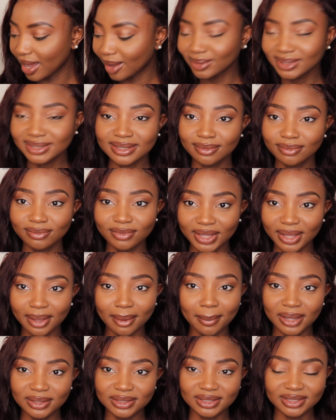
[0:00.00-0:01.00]
I wasn't really
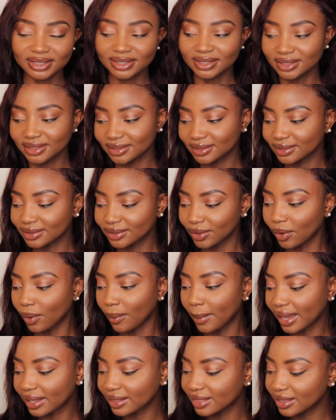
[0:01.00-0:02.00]
about to
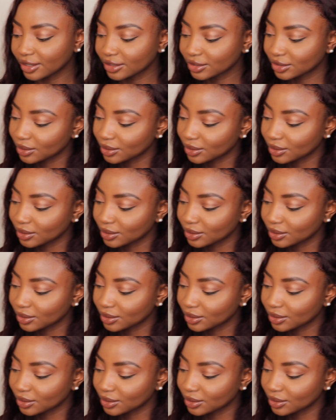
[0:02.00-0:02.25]
go back there.